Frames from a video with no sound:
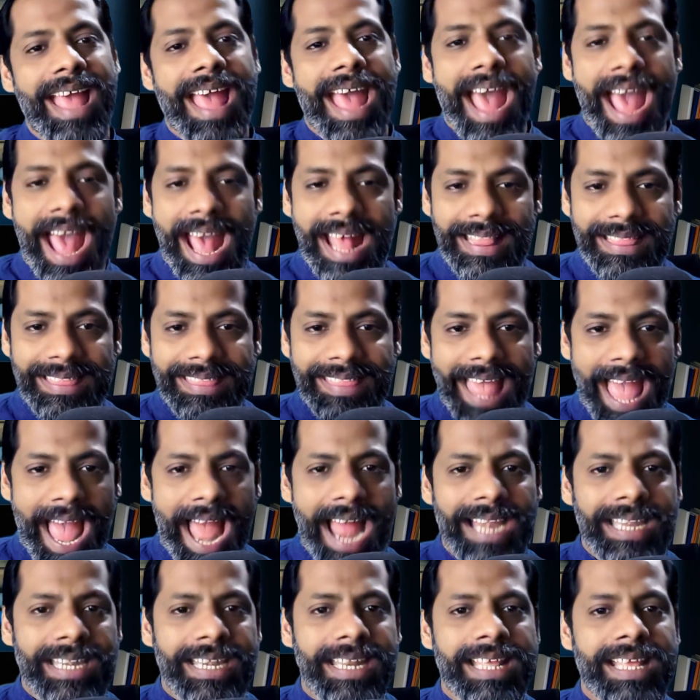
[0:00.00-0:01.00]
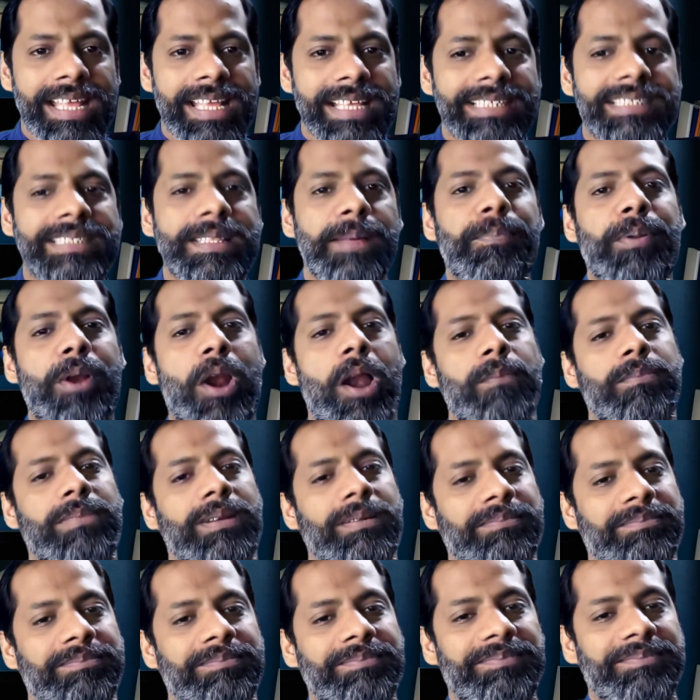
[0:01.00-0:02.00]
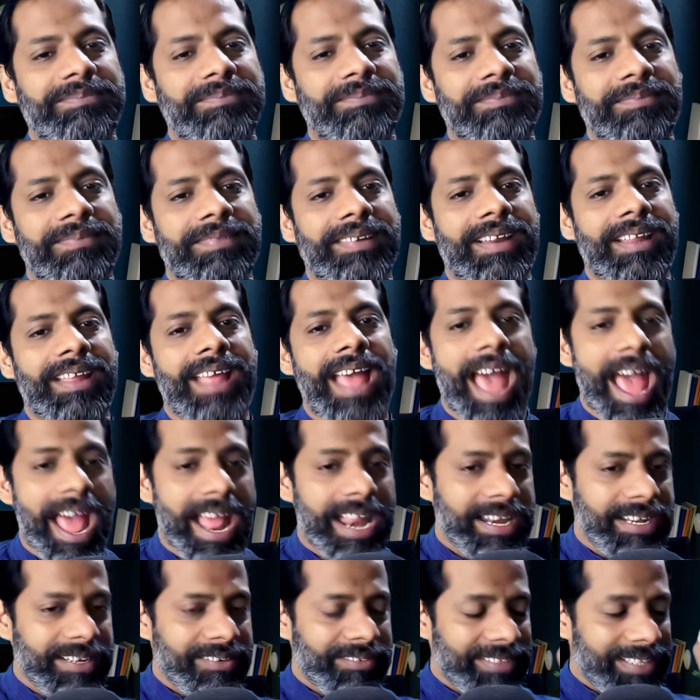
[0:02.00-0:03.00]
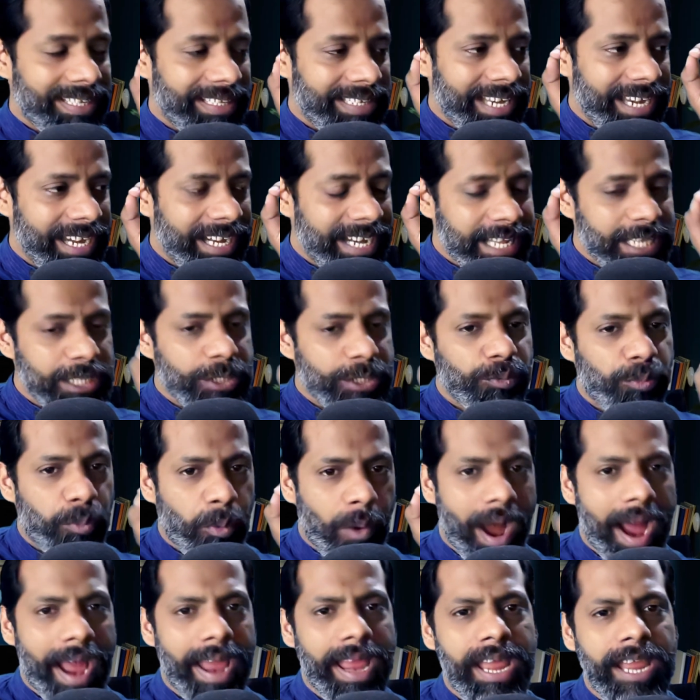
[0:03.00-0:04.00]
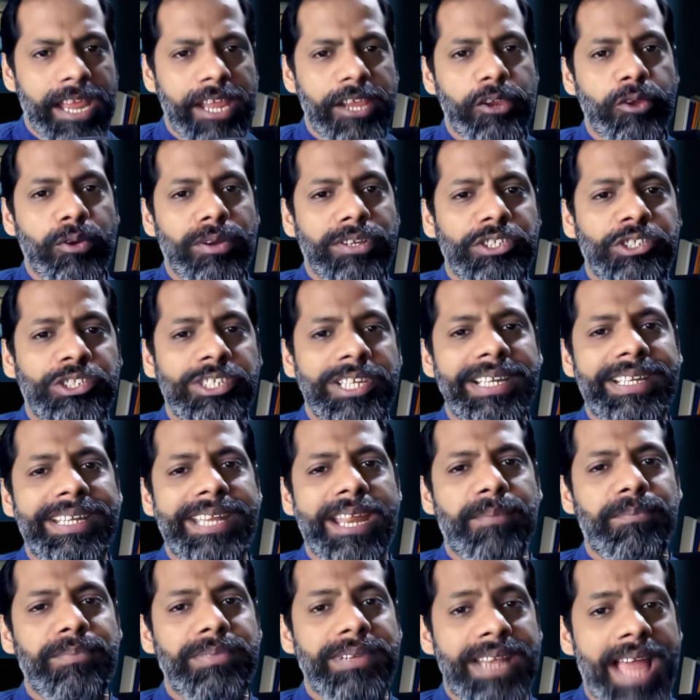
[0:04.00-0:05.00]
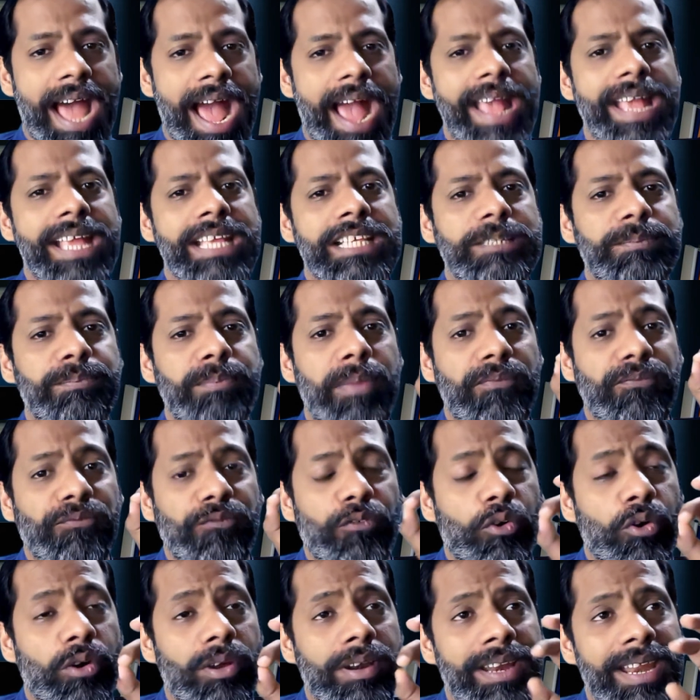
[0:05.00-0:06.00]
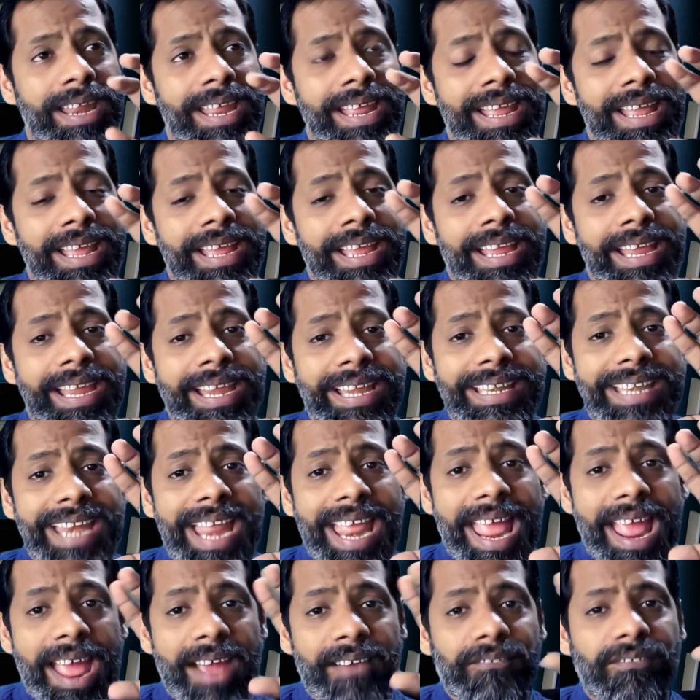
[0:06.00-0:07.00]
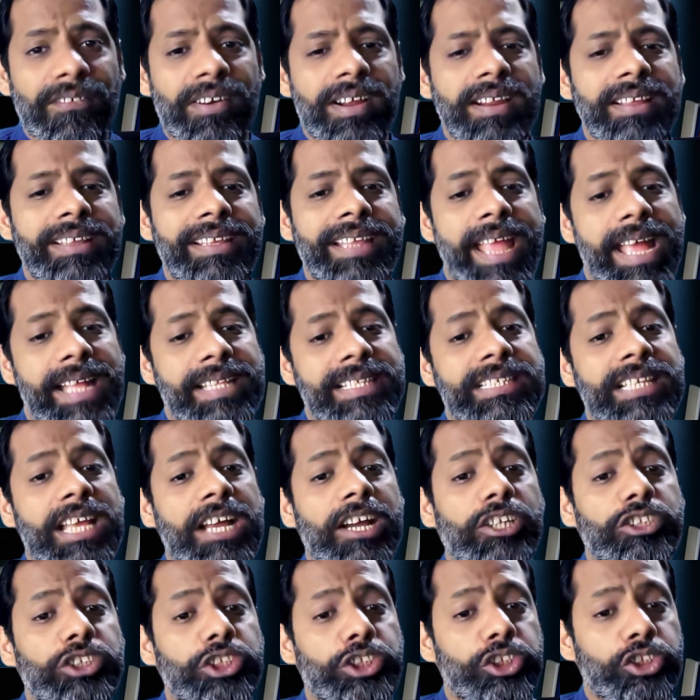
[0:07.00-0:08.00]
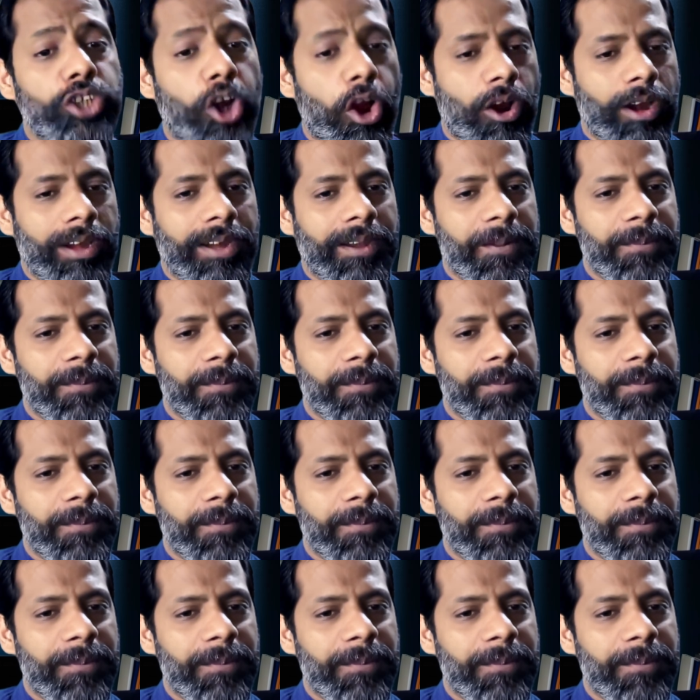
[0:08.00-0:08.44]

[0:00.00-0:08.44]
And that is the problem. And it is why your GTM dies before it ever gets a shot.